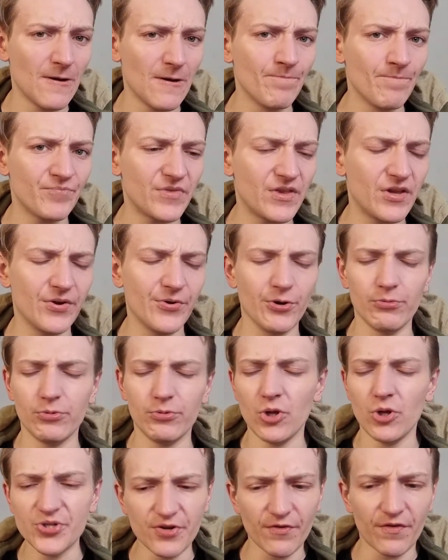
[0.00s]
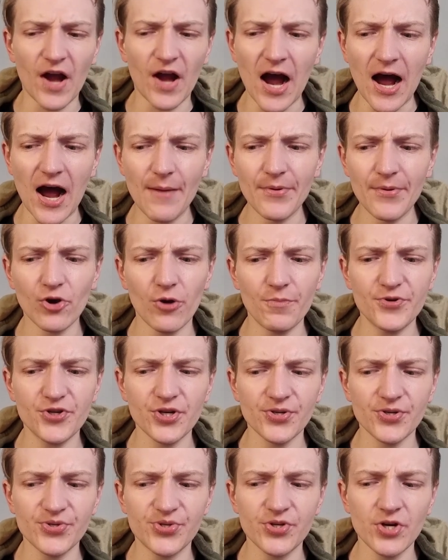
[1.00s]
There are lots of carbon
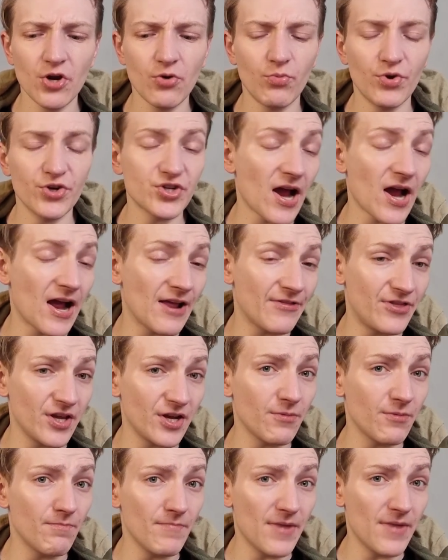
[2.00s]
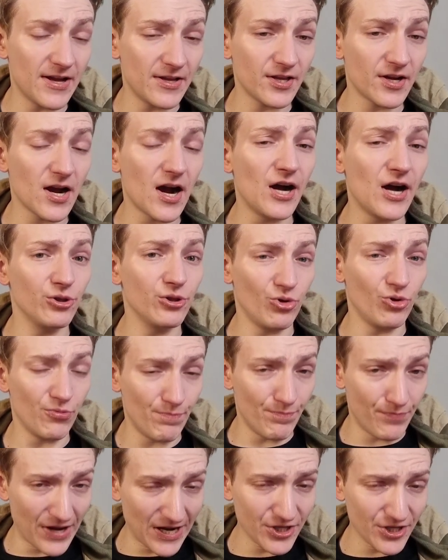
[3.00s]
options, which I think make the car look
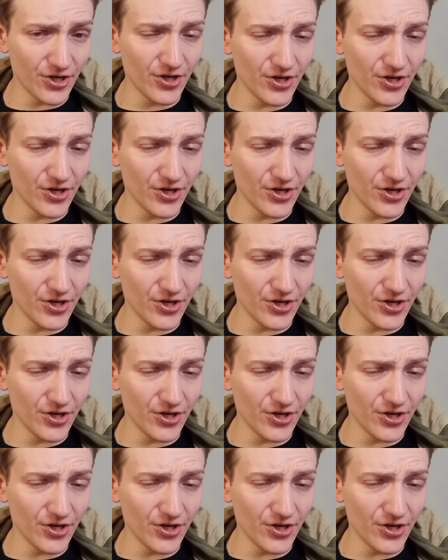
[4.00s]
better.